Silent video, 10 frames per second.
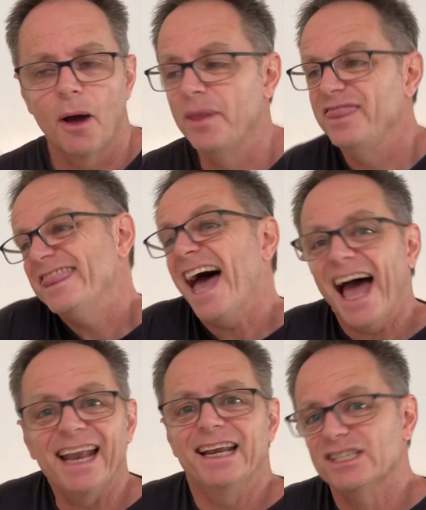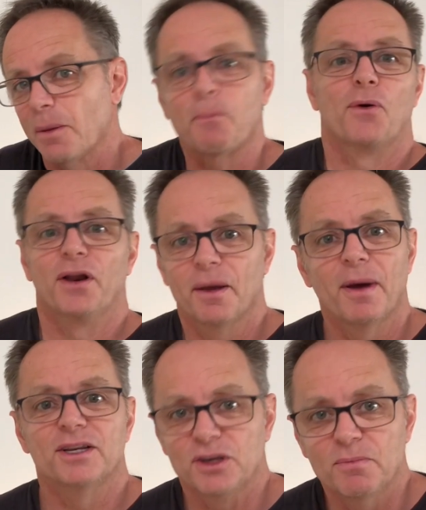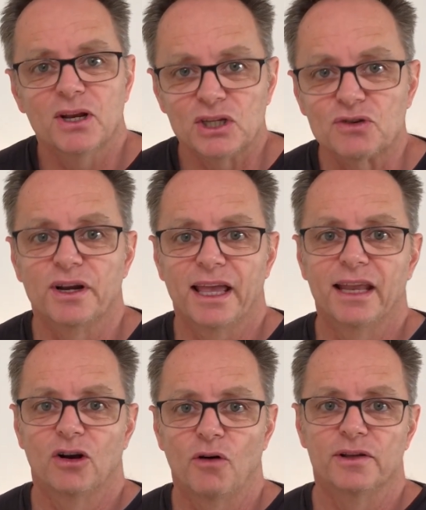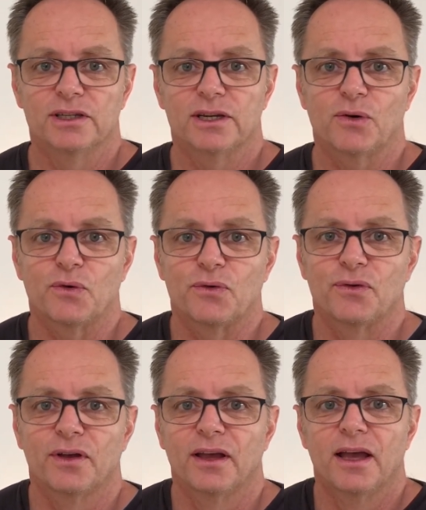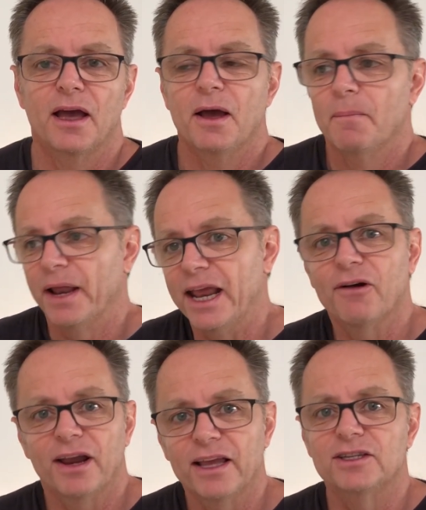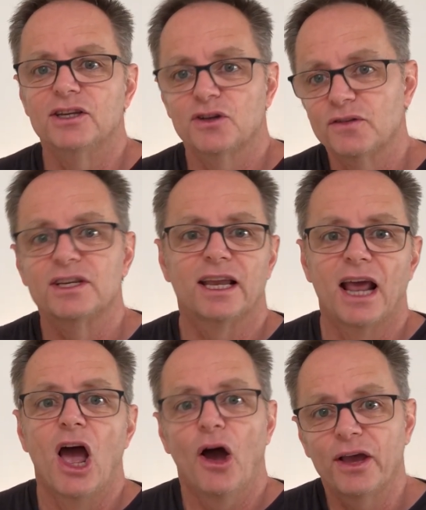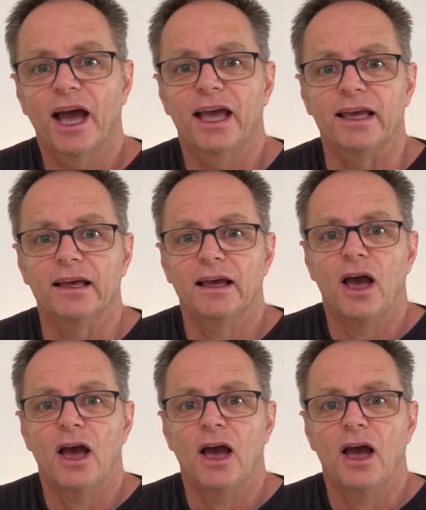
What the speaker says: I mean, that is a pretty amazing ministry in and of itself. But here he is, he sort of said, okay,